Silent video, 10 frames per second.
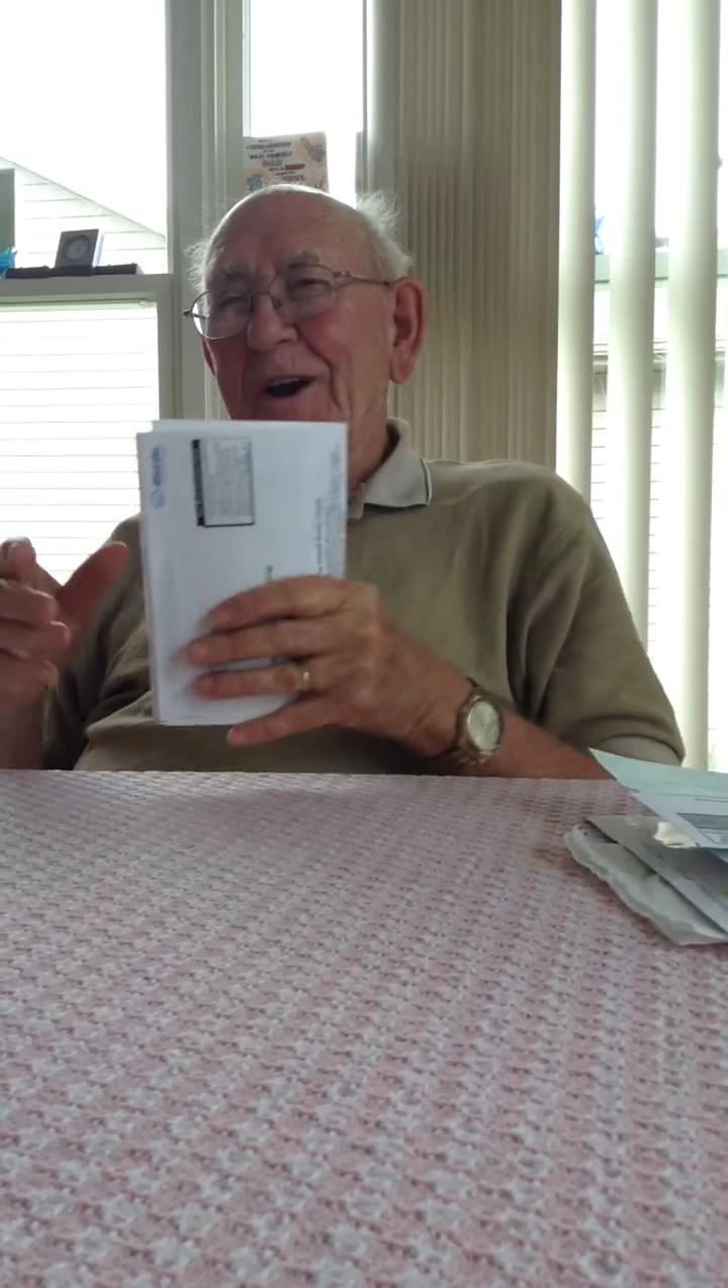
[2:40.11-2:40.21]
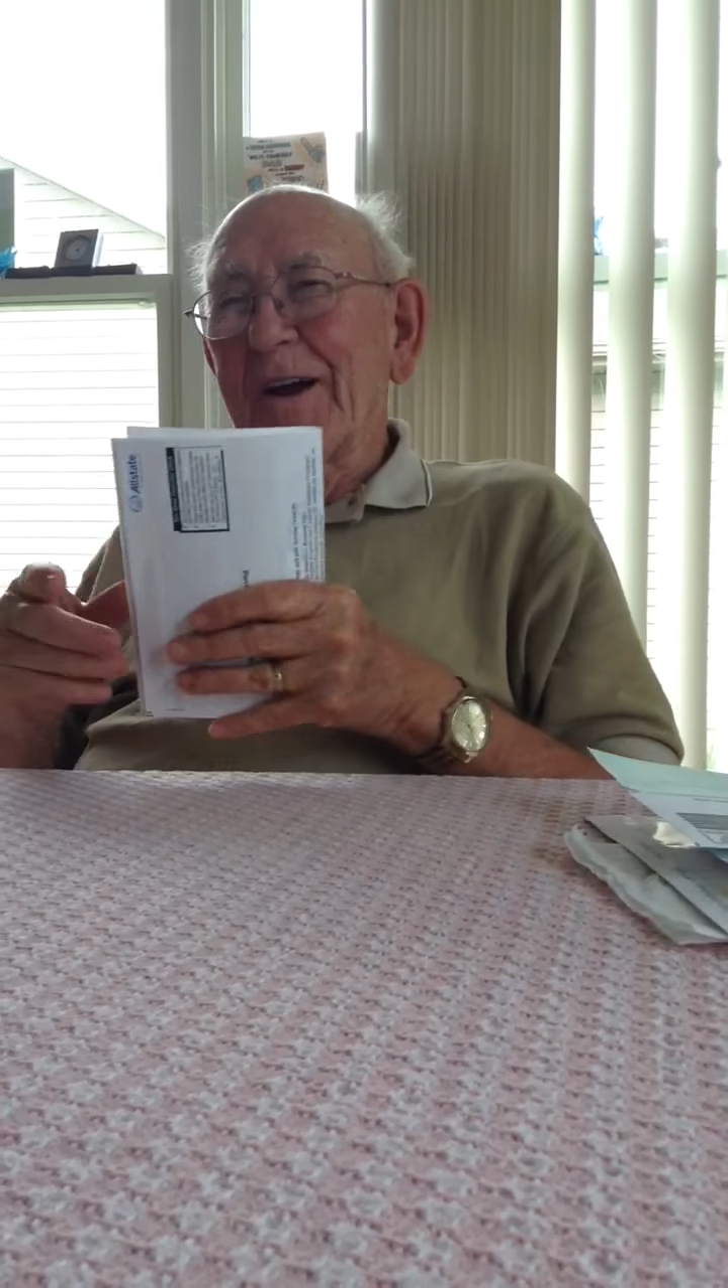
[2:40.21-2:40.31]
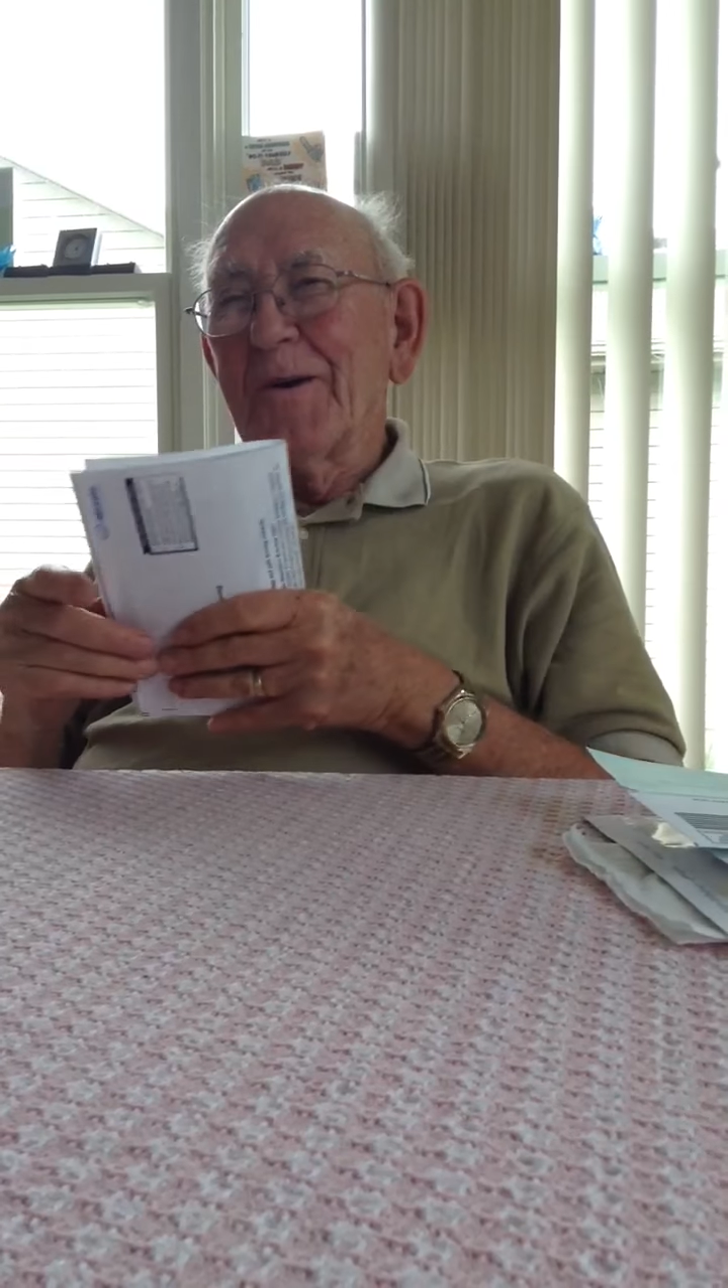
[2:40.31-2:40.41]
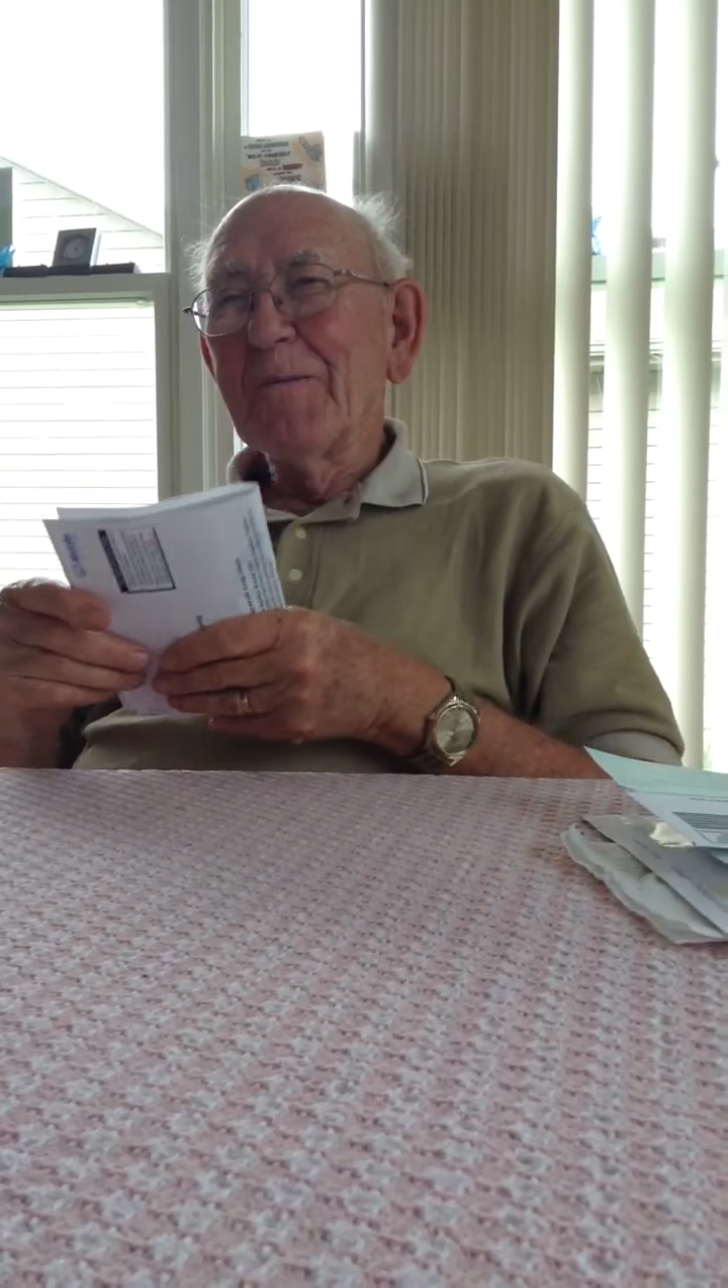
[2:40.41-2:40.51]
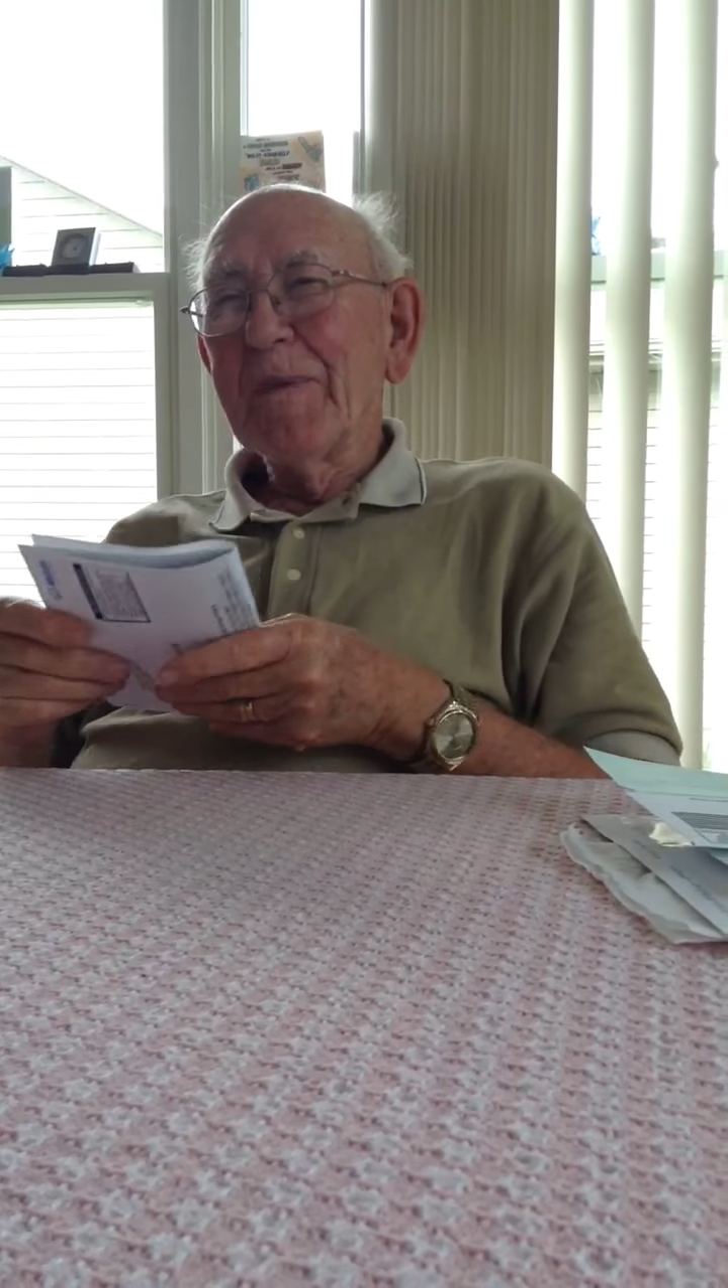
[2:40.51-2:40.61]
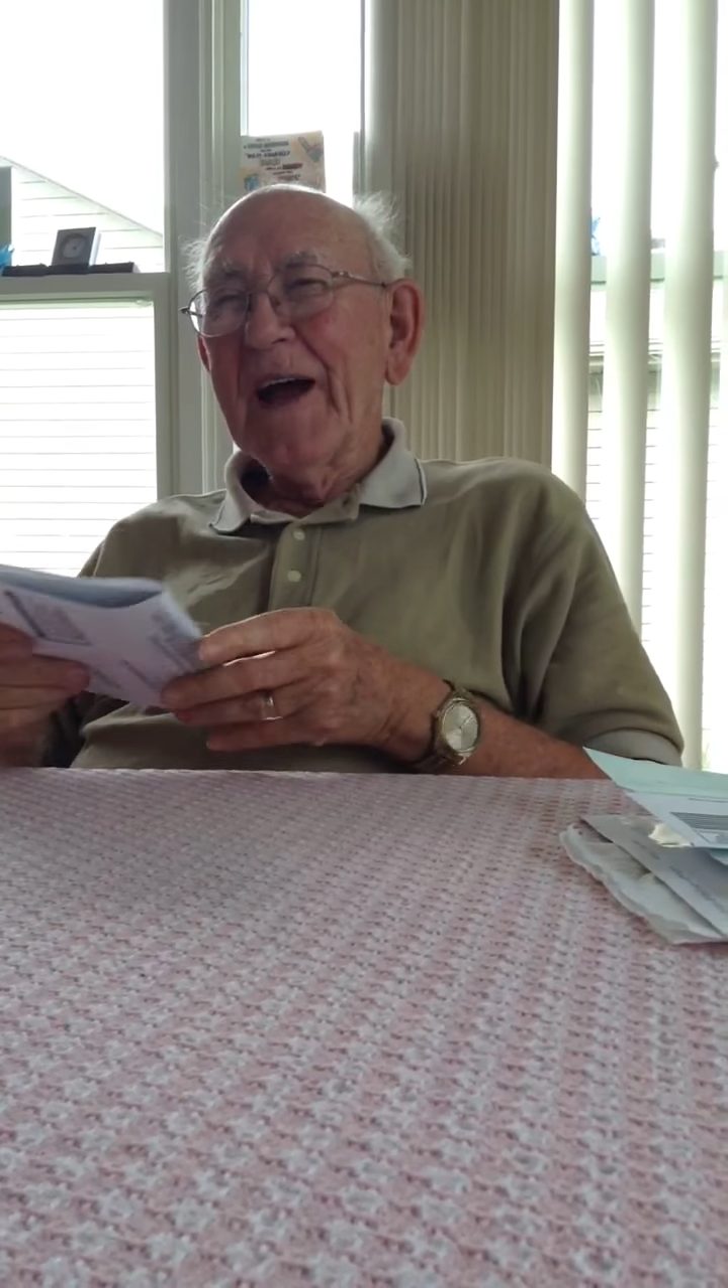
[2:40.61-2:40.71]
100